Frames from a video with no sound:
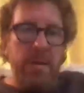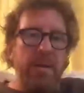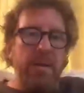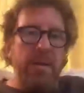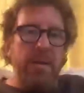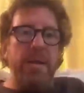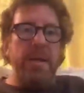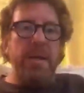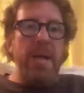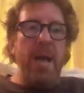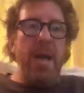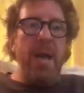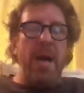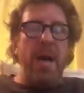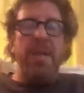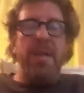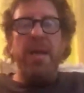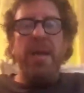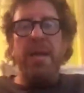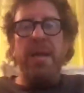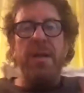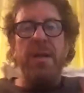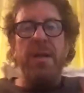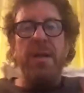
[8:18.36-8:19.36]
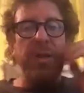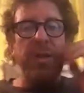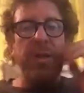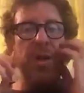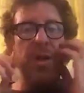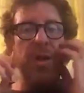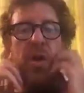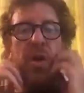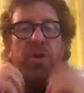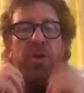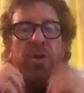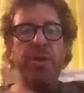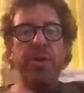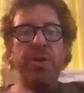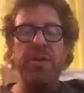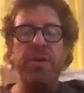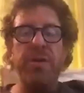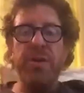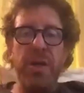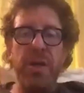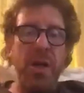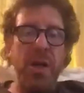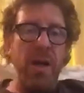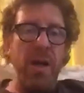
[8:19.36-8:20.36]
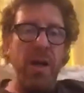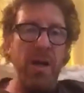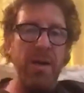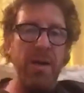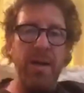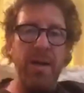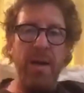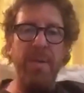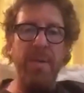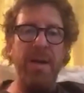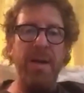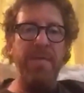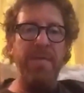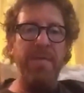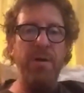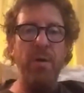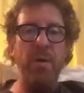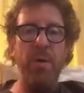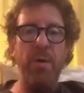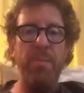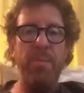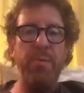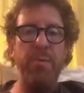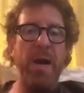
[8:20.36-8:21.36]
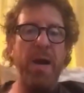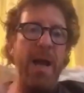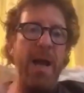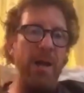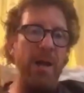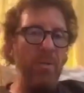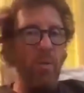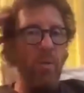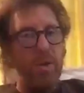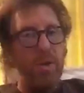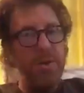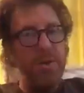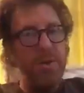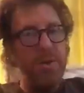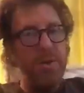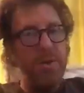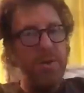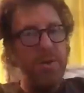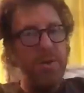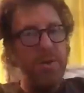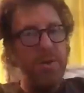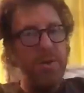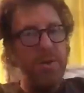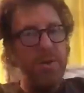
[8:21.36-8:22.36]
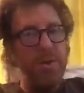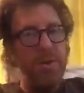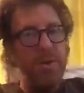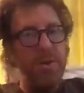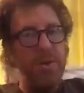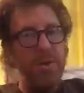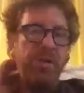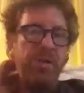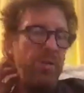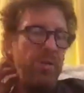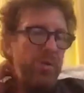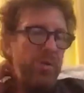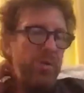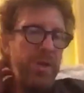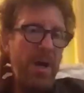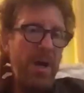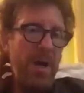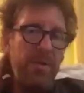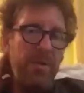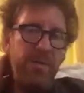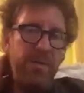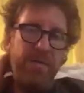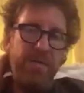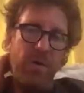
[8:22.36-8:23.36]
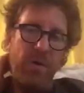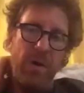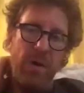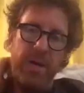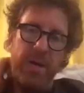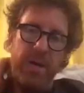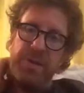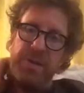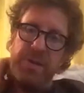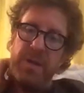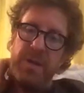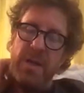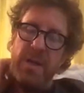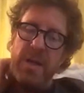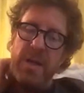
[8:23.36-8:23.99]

Yeah, I think that's a huge concern. I mean, if you're a brand, what are you saying? What's your tone of voice?